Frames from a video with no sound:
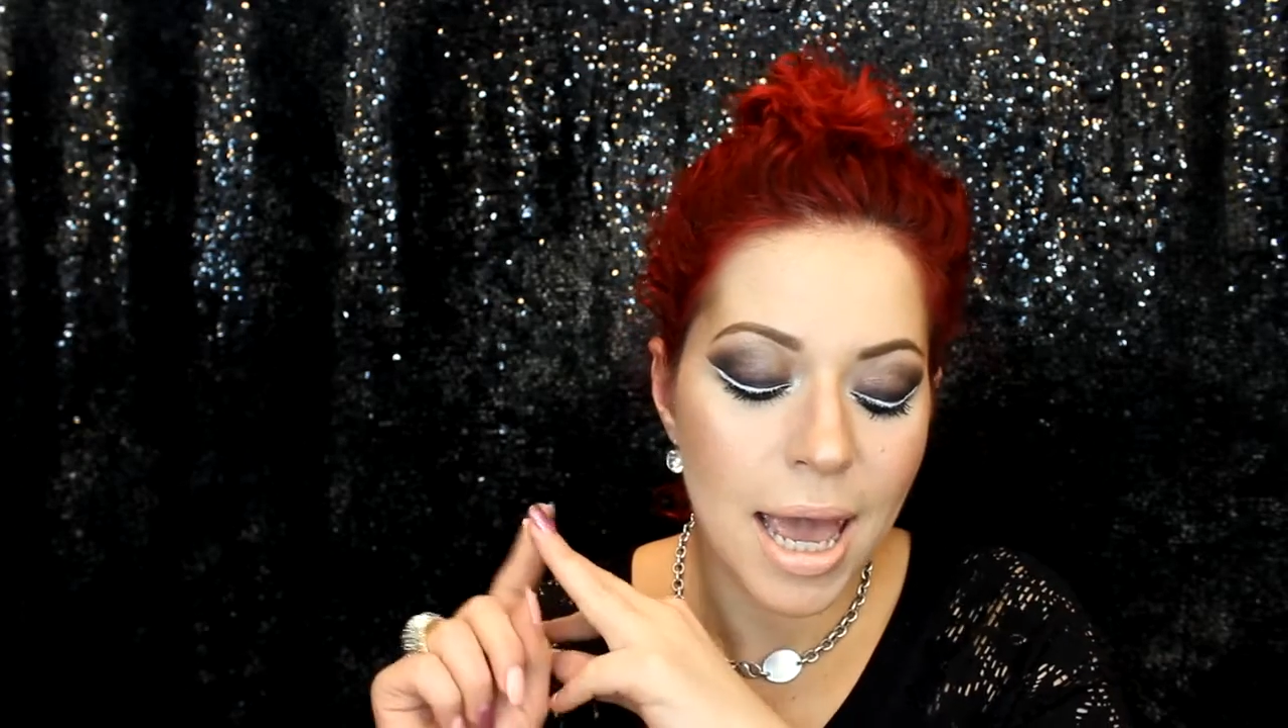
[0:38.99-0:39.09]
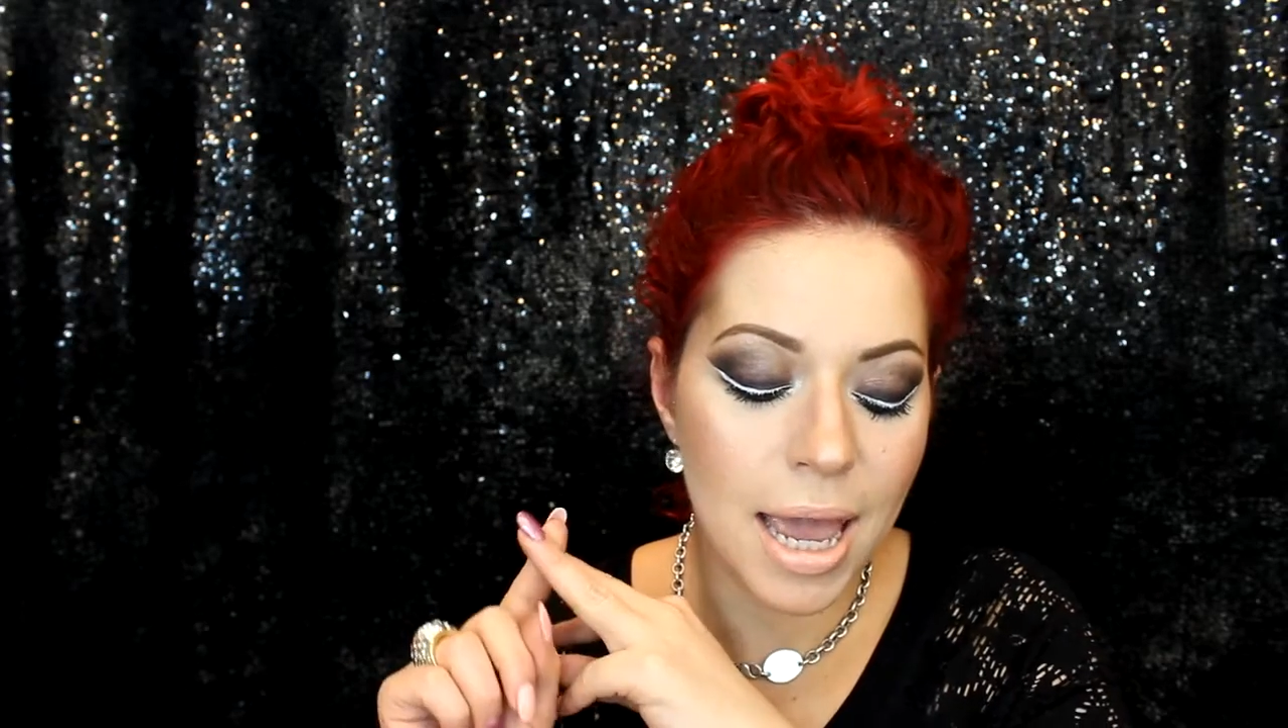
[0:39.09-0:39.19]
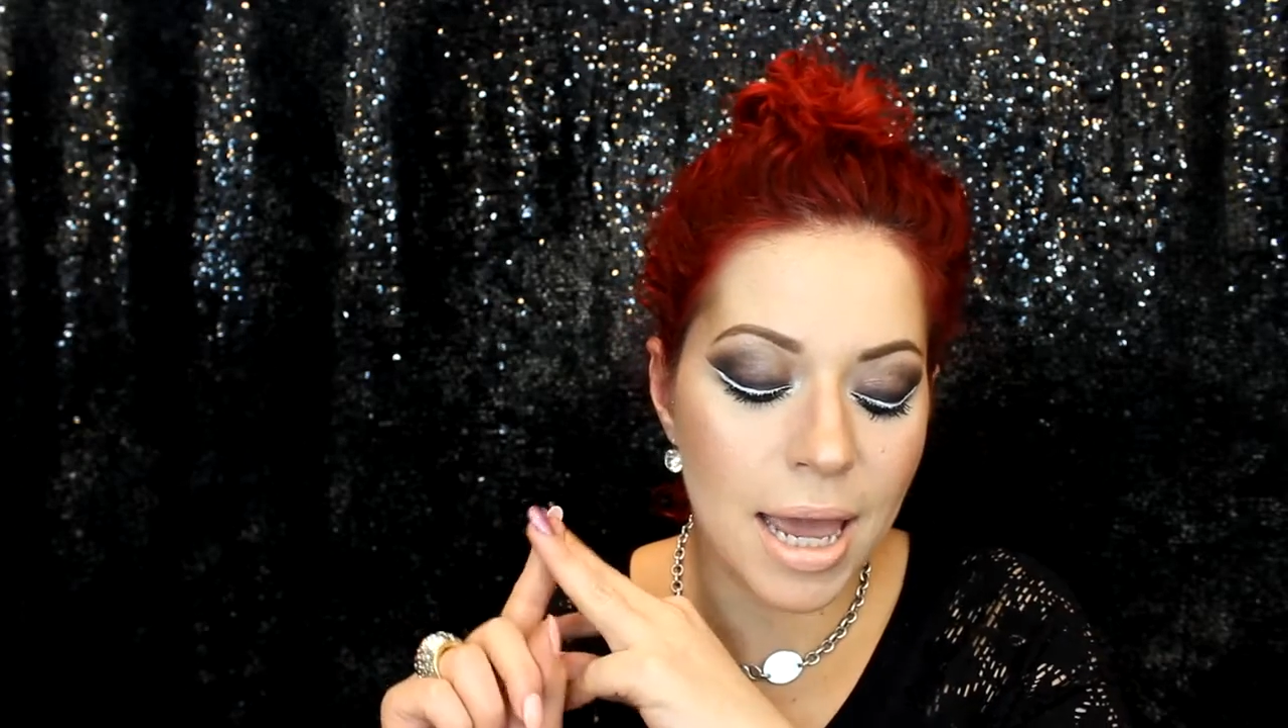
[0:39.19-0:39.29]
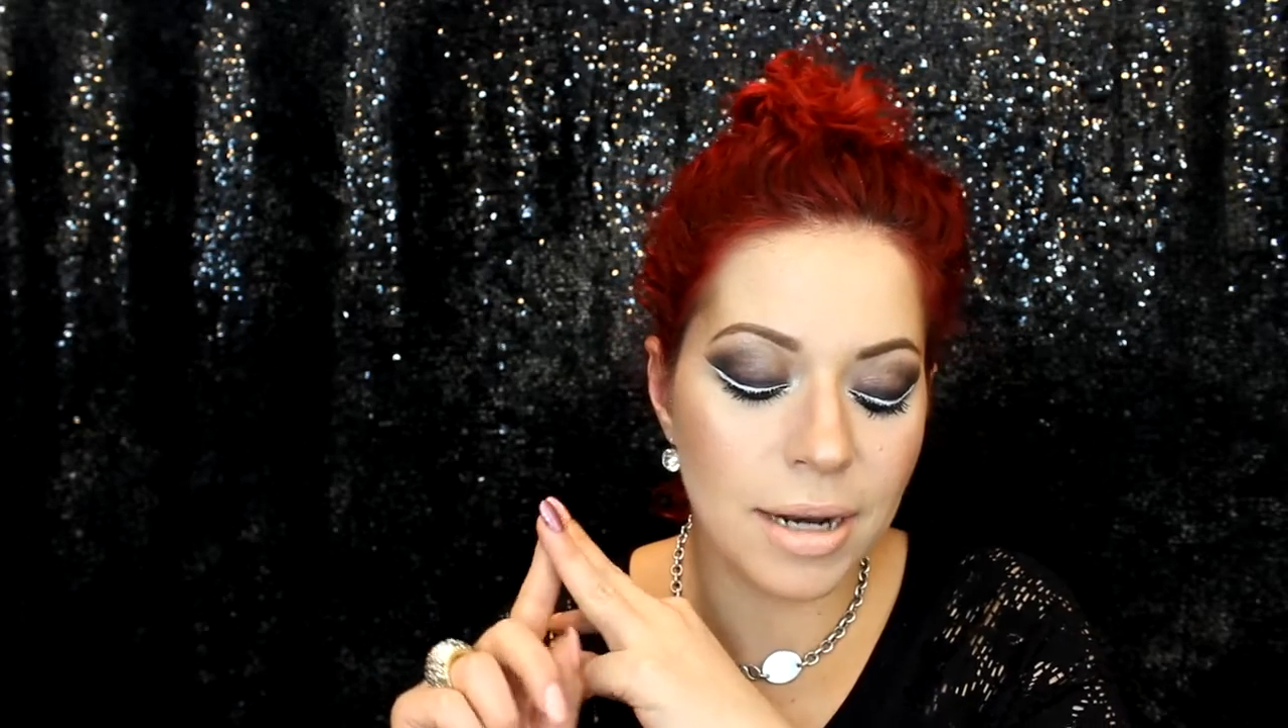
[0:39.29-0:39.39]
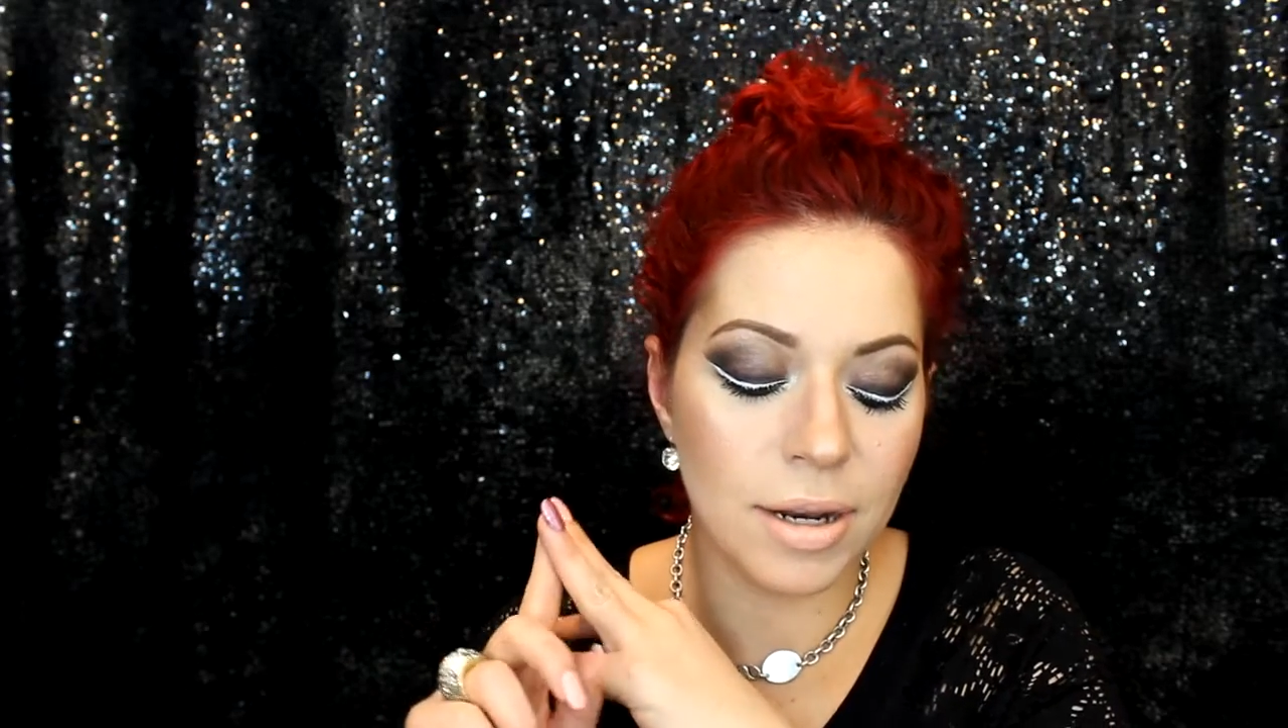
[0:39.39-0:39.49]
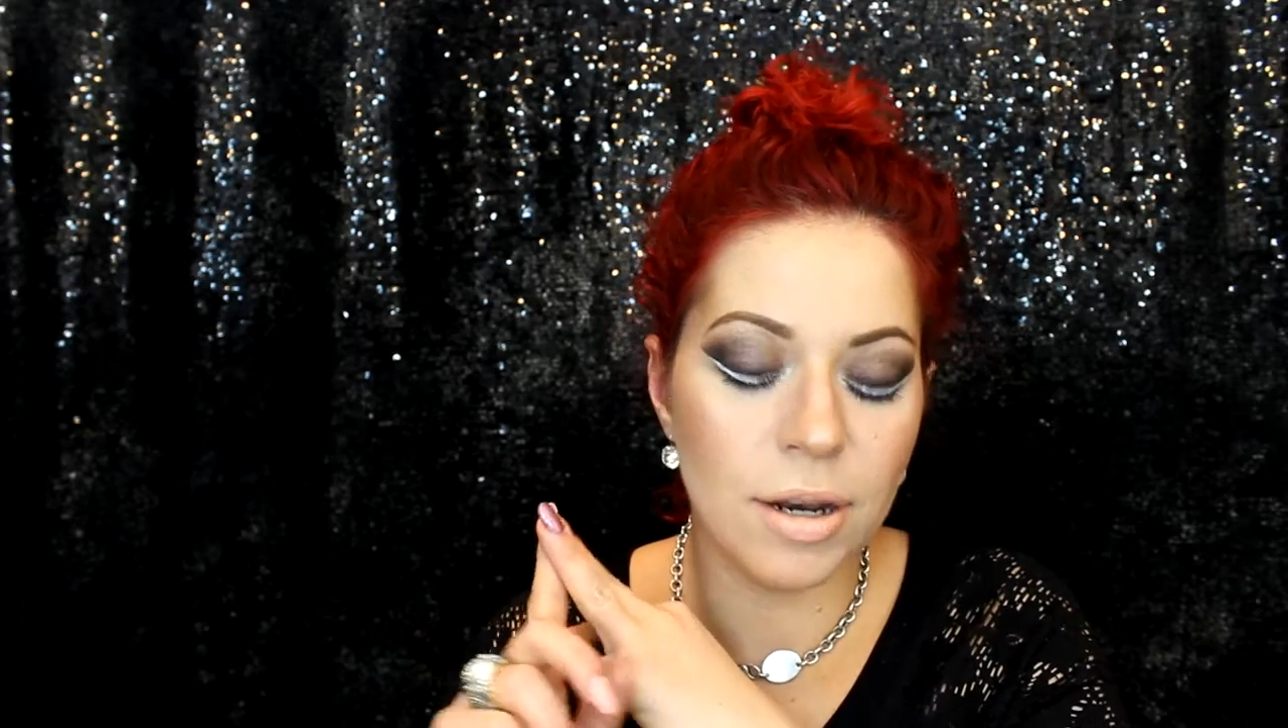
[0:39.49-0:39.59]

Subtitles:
And